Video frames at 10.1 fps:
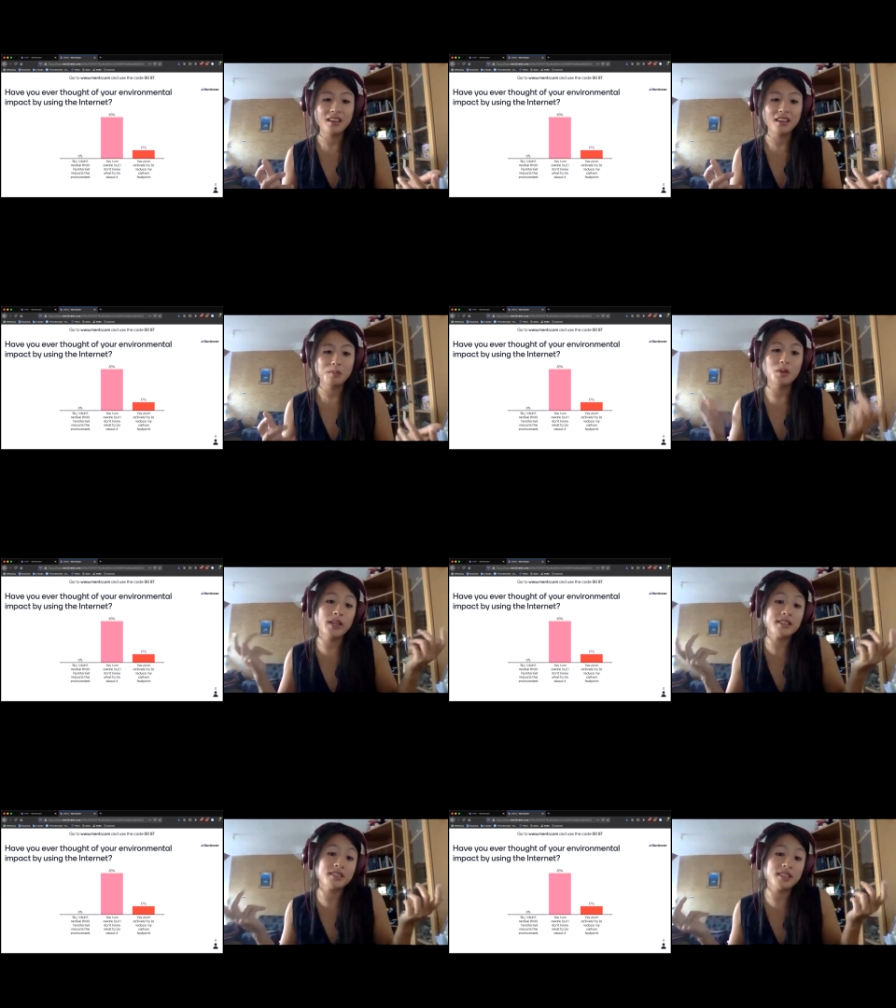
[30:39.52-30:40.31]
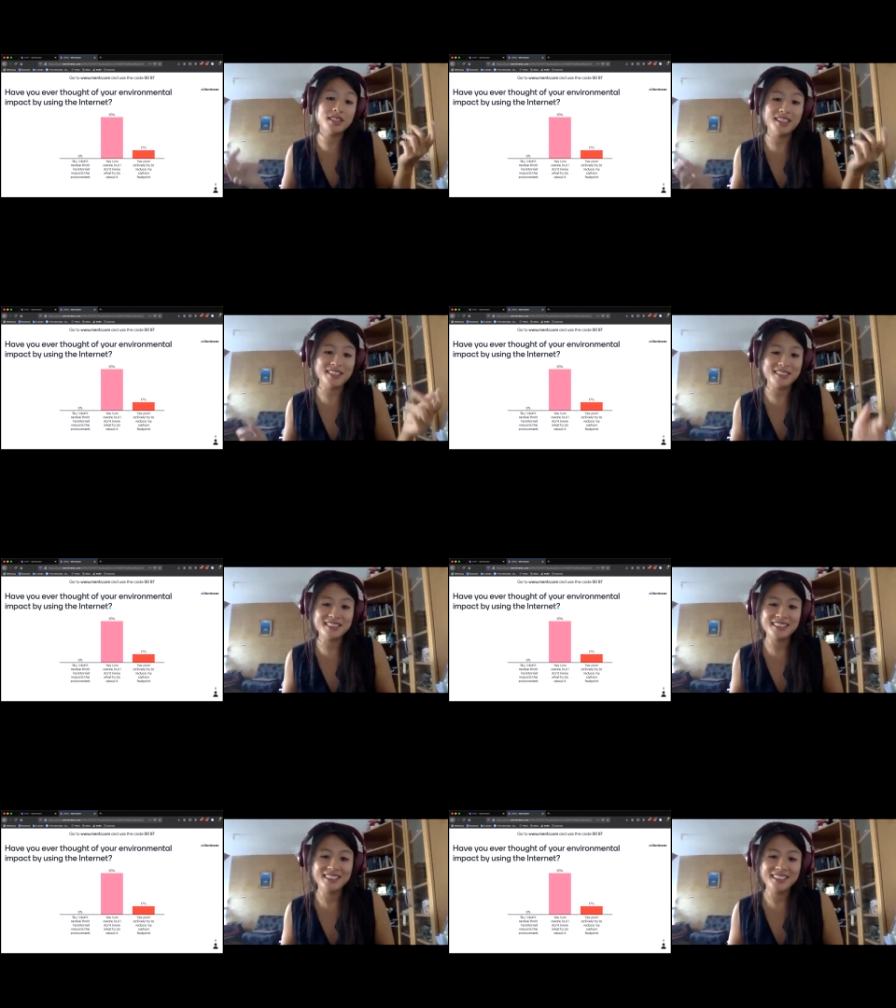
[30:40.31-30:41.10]
But what is the good news?
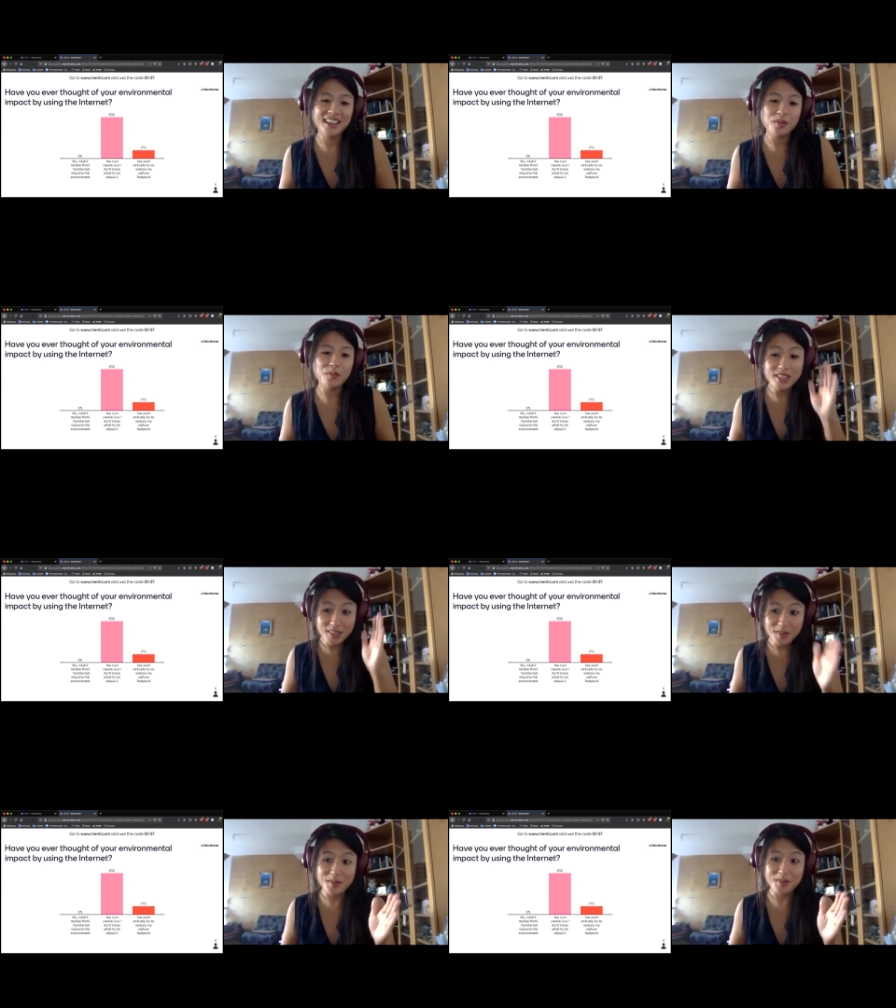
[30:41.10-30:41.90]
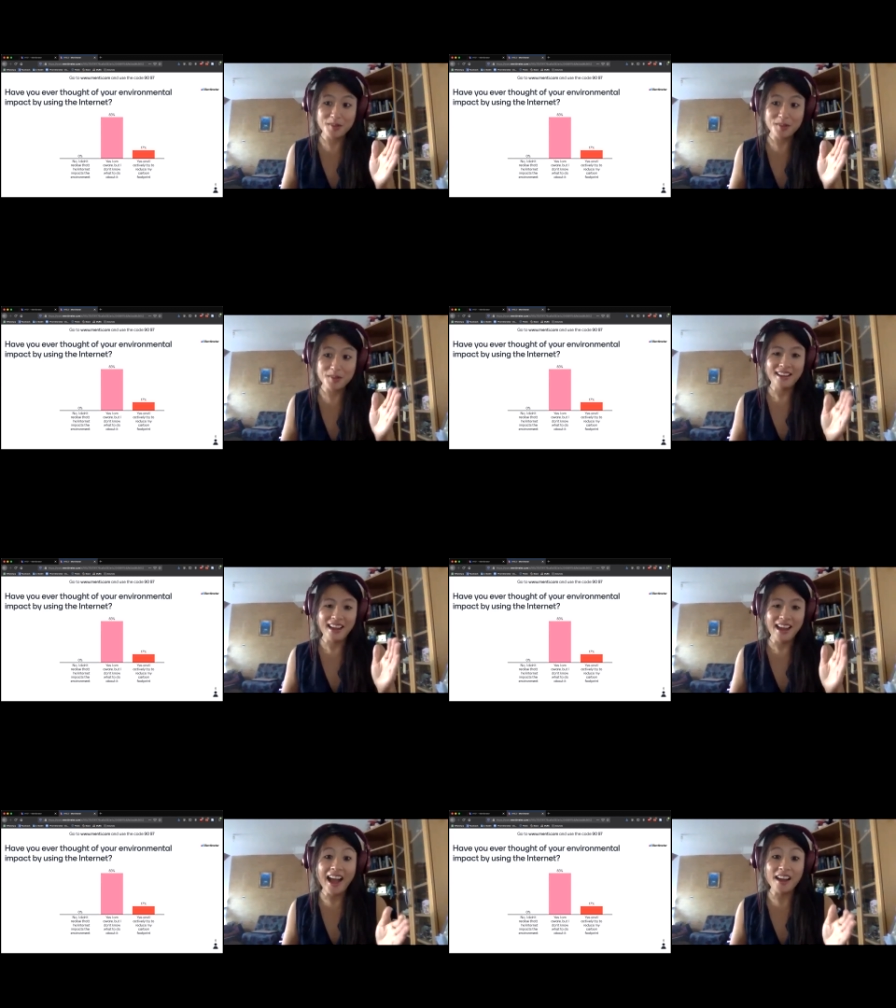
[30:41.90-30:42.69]
We do
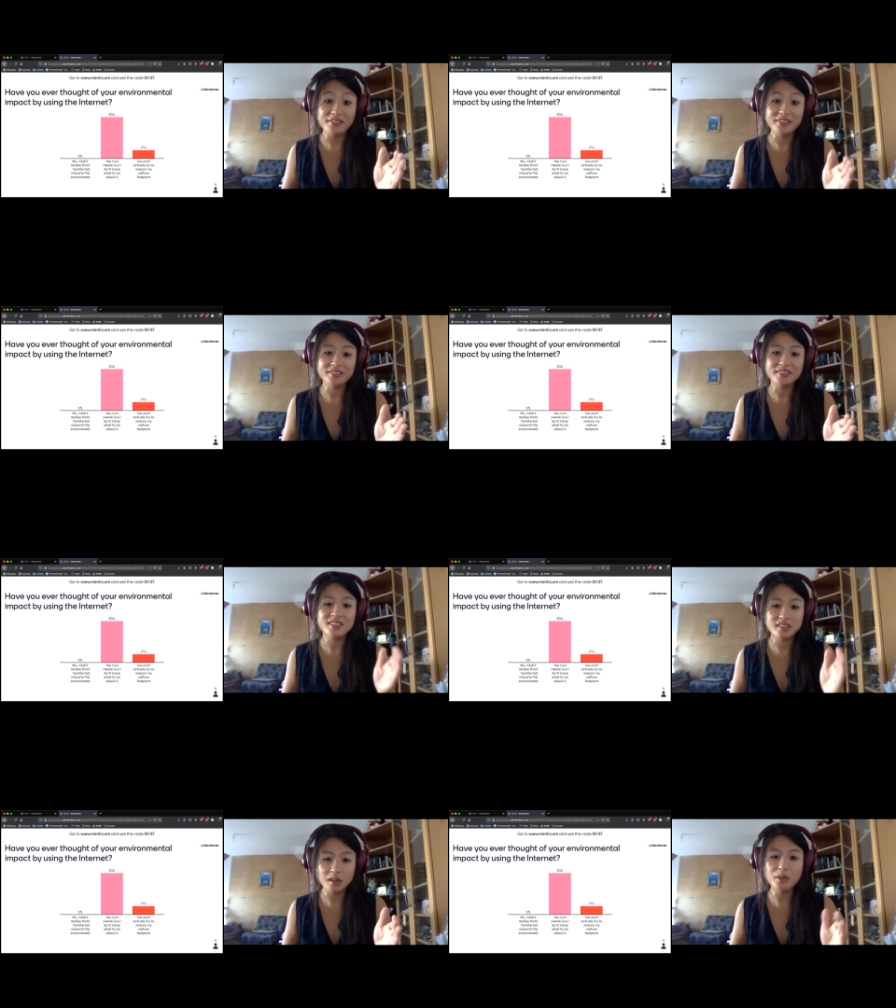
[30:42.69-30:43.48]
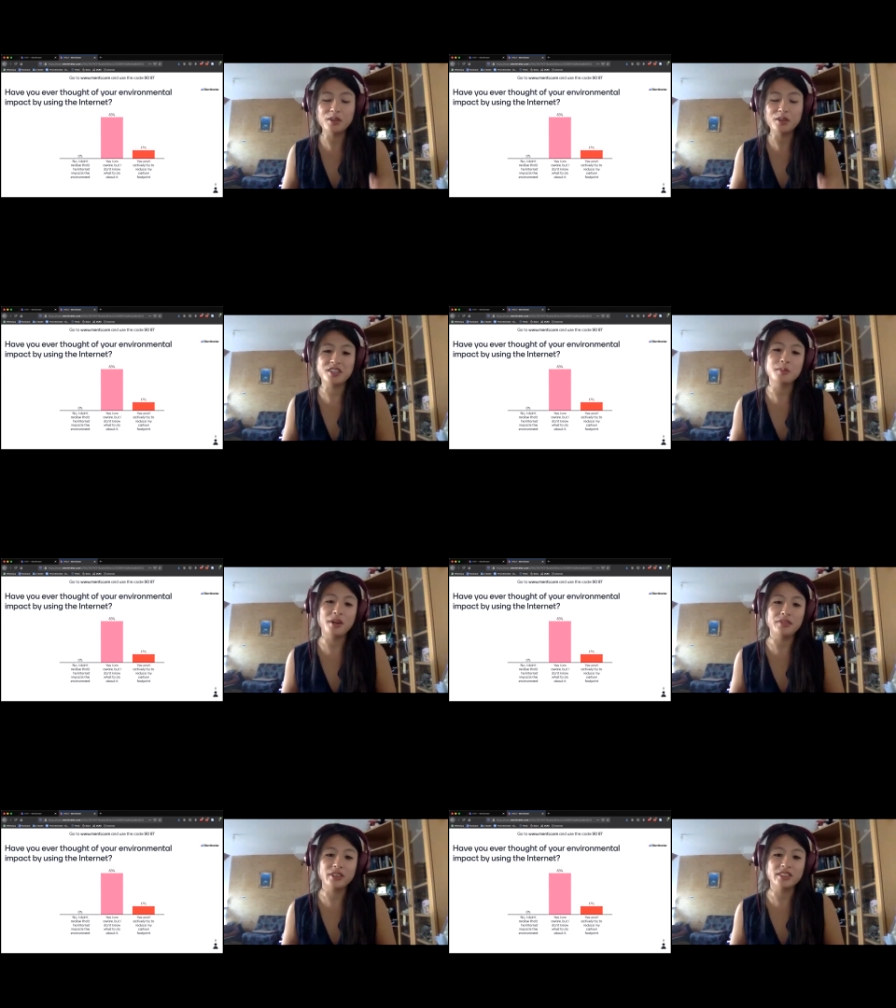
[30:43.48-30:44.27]
have some ownership
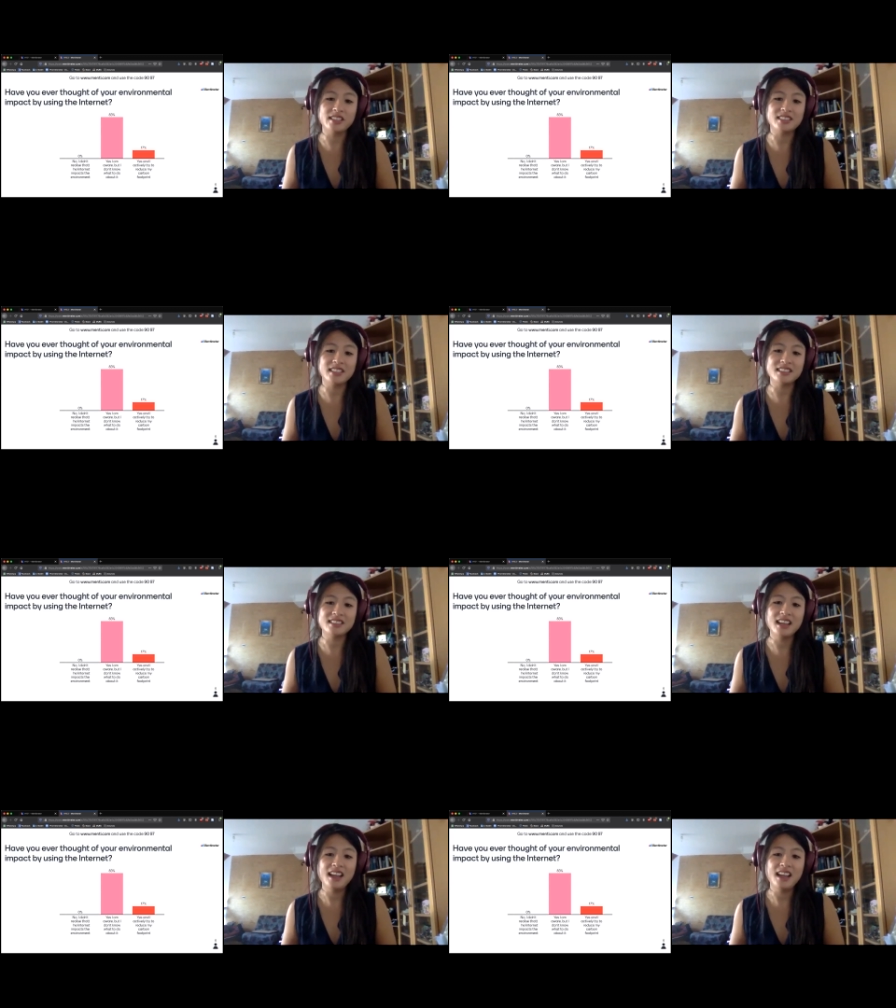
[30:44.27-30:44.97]
of our destinies.